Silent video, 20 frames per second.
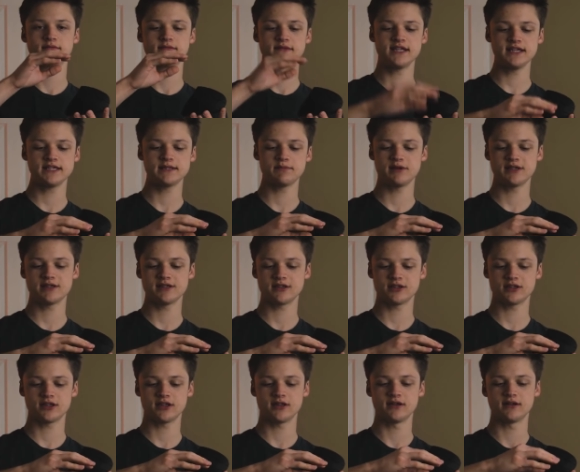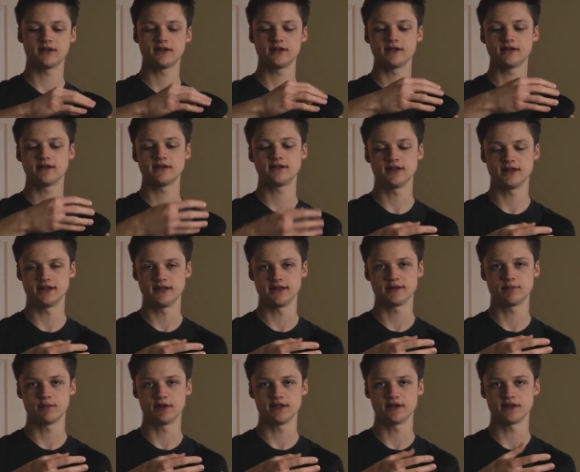this position to
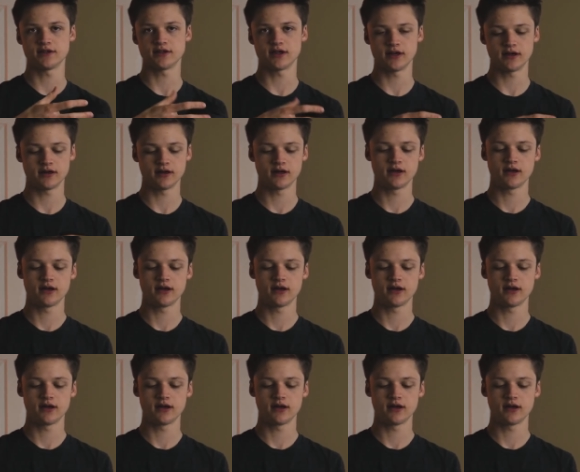this position.